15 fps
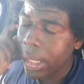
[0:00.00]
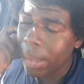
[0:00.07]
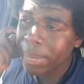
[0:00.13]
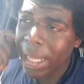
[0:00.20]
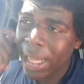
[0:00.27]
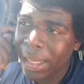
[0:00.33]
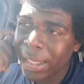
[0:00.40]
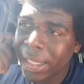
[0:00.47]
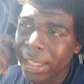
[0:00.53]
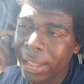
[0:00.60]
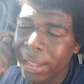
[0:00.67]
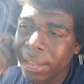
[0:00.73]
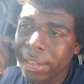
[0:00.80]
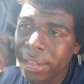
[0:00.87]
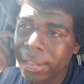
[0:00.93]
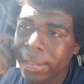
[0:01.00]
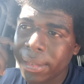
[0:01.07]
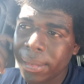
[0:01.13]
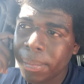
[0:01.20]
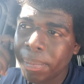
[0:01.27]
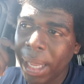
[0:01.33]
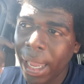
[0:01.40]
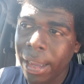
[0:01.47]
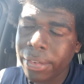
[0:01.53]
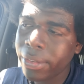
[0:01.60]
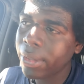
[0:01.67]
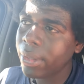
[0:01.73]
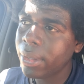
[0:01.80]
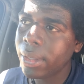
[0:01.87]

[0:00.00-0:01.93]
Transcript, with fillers: I'm not here to just bash